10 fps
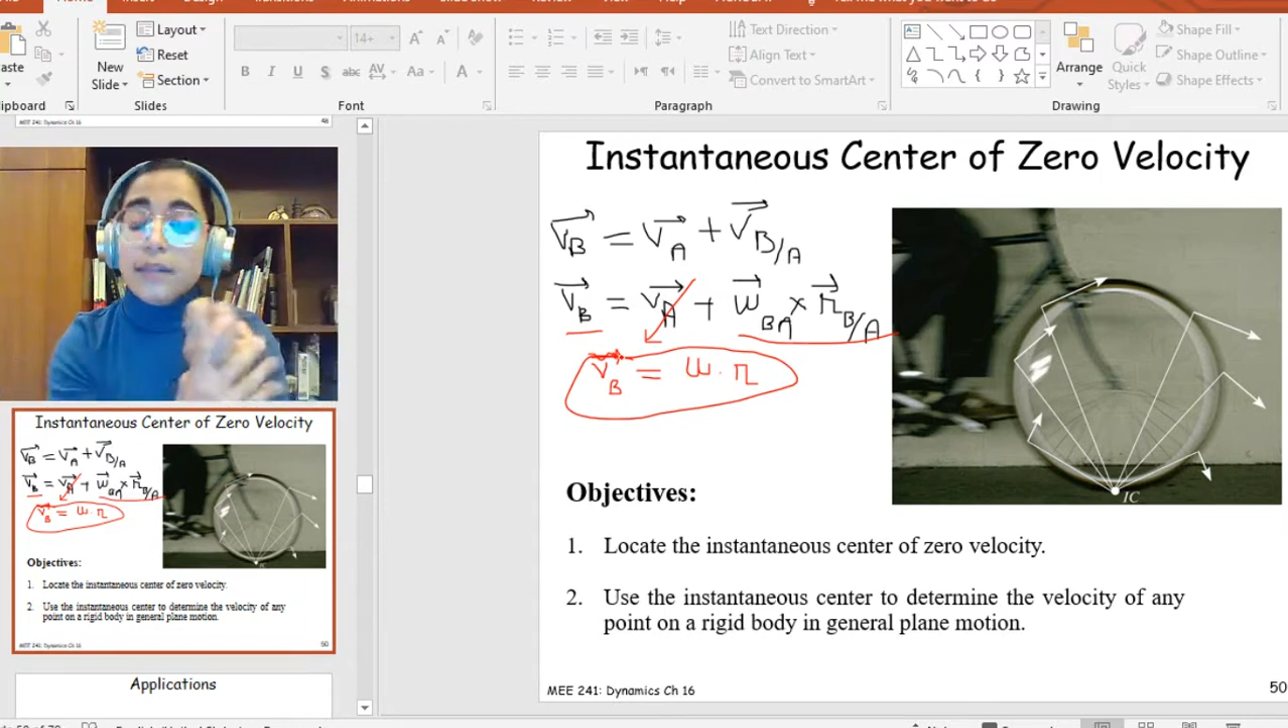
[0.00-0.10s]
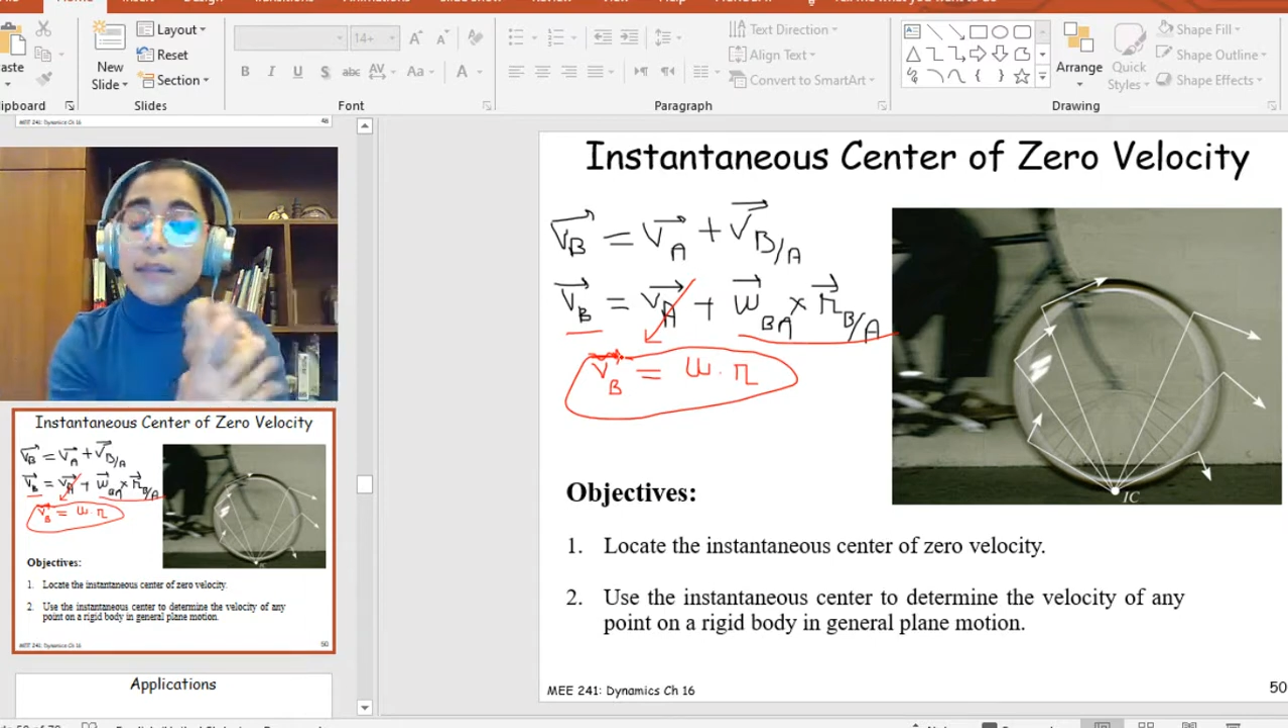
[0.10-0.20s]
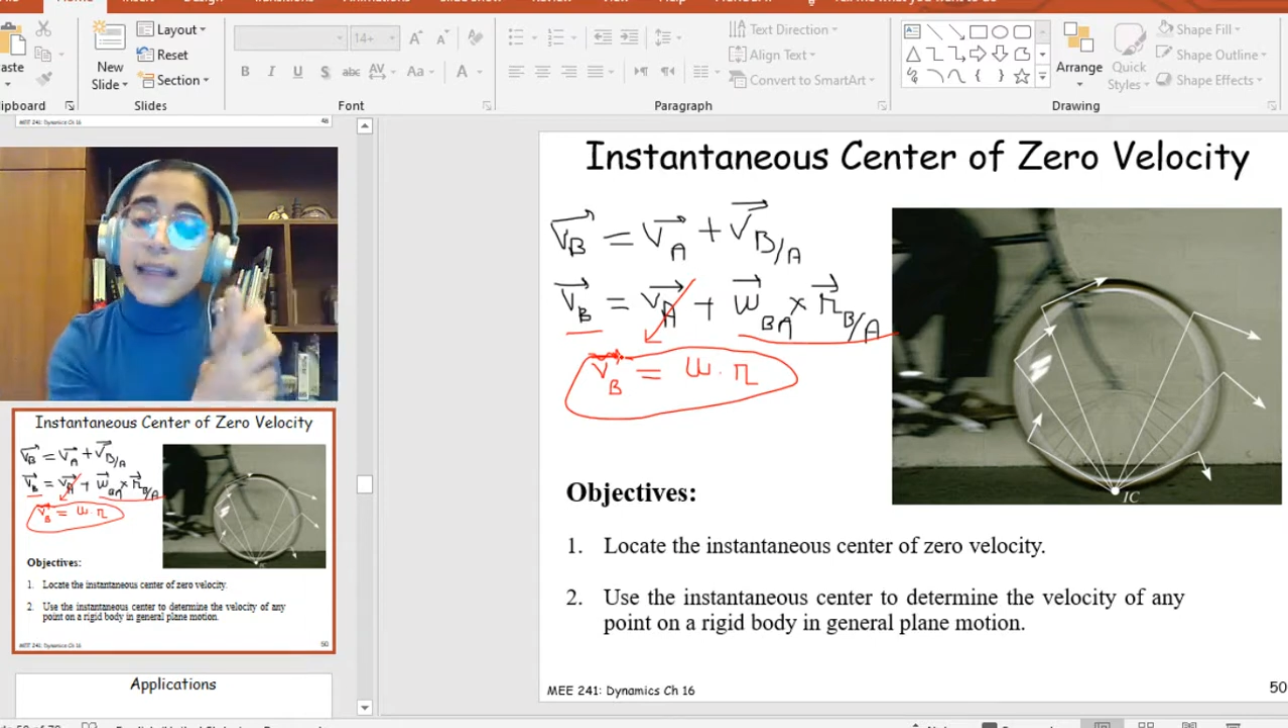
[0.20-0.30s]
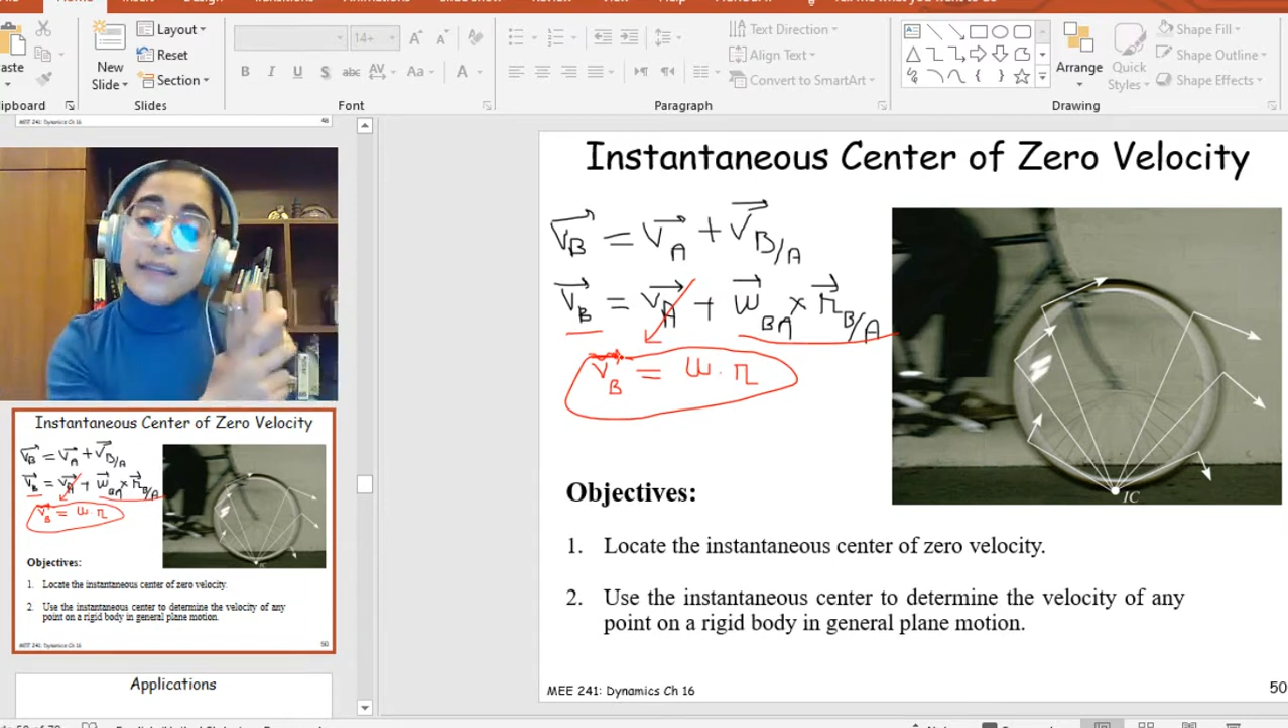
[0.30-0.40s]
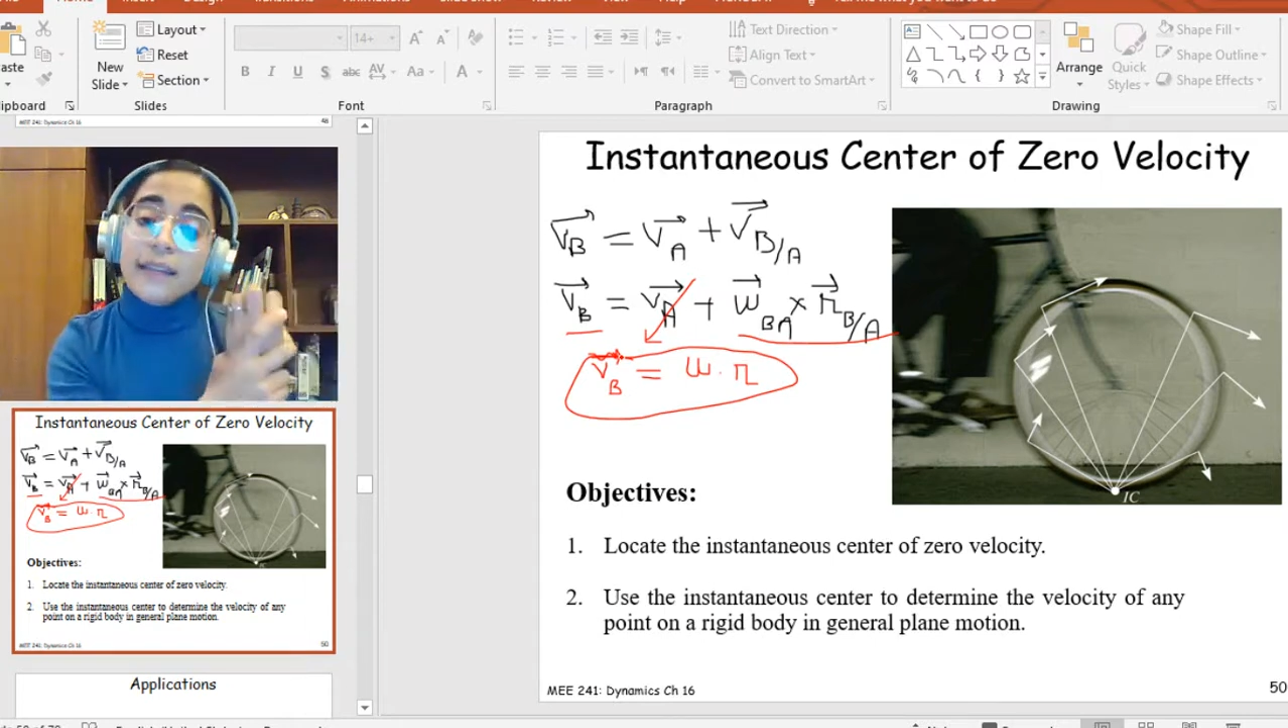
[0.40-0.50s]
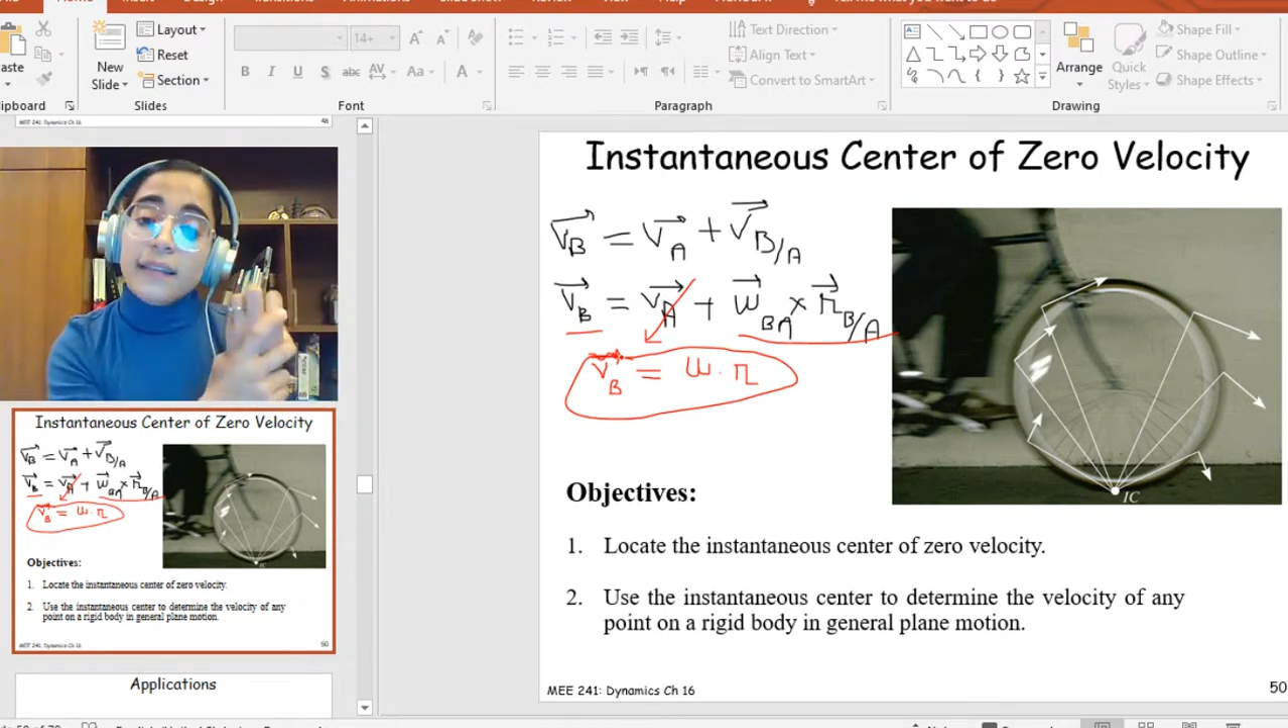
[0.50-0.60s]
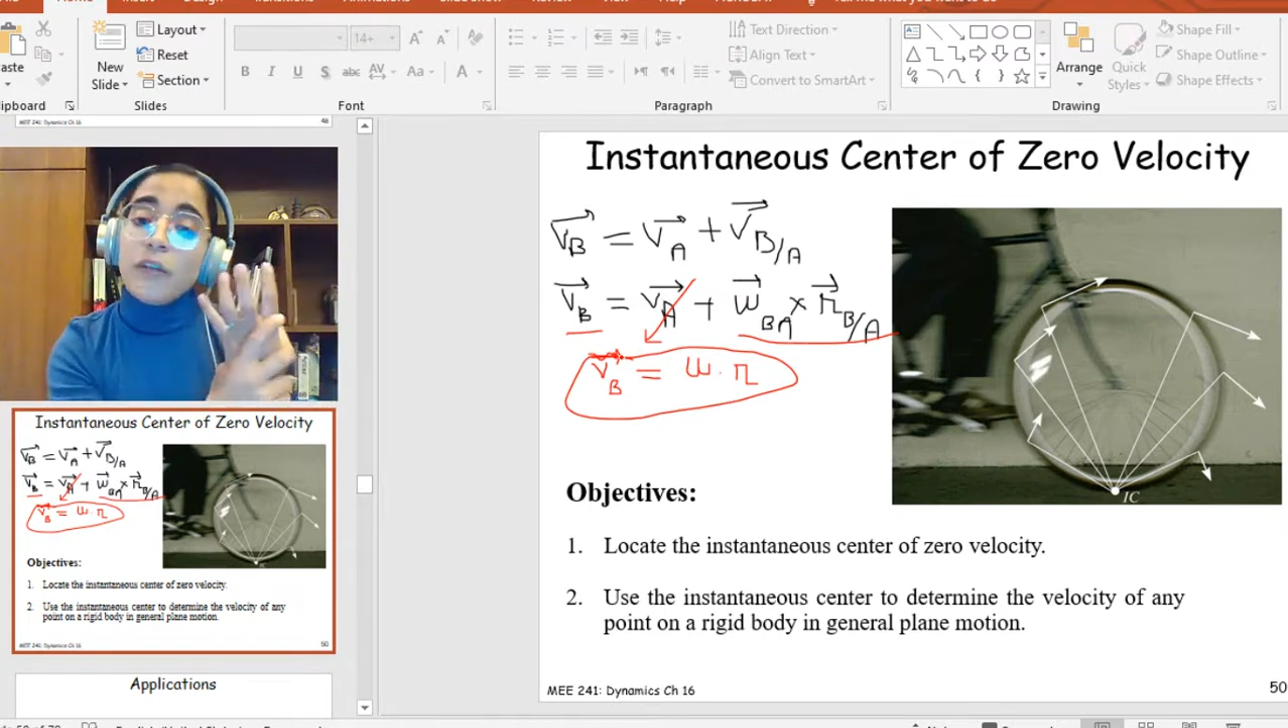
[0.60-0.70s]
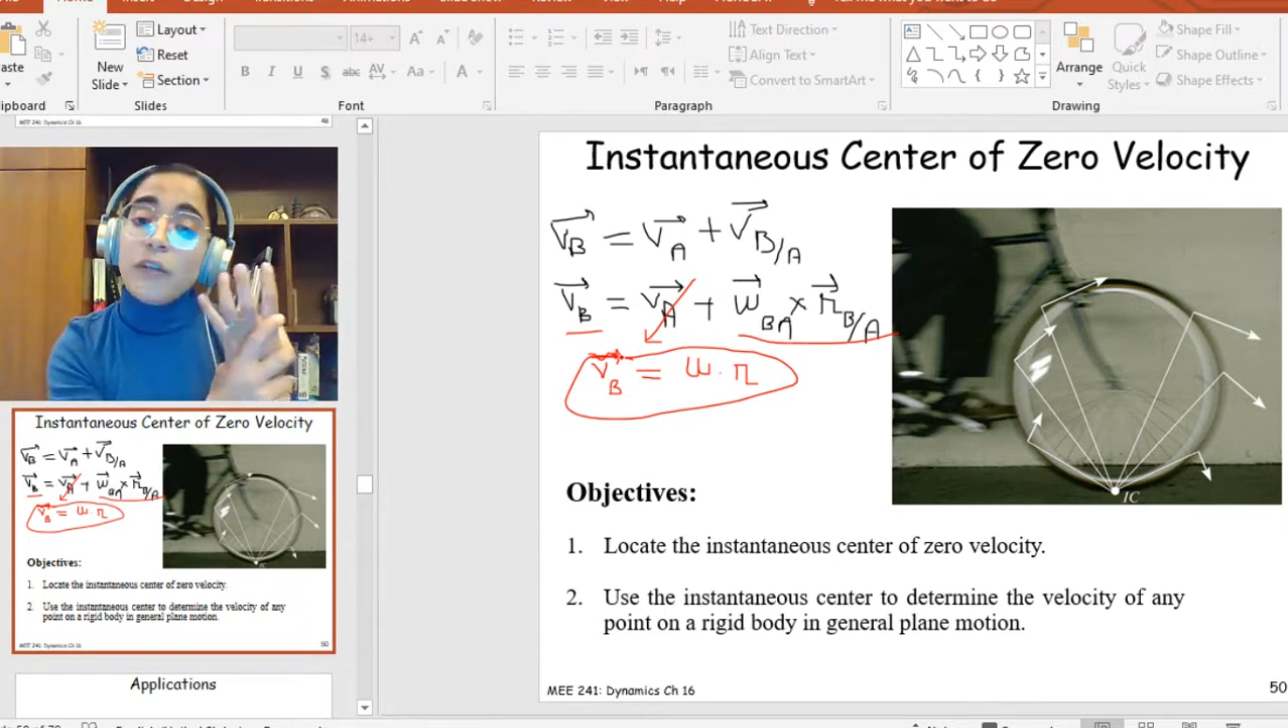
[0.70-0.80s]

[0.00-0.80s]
The center